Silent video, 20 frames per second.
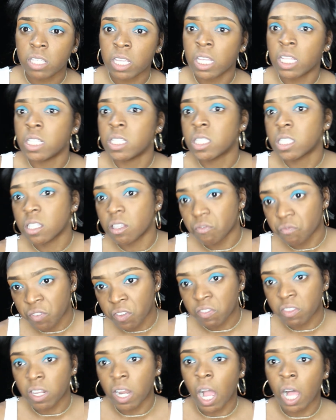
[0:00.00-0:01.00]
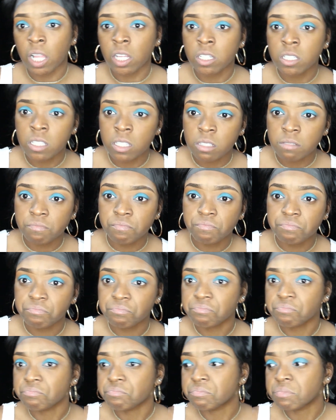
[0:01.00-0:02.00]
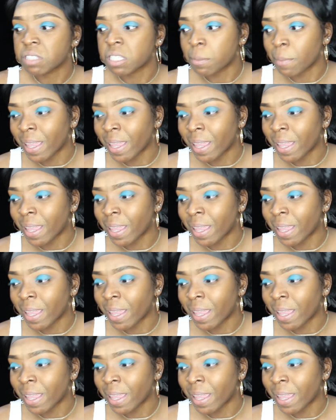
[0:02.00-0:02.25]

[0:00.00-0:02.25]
it's $50.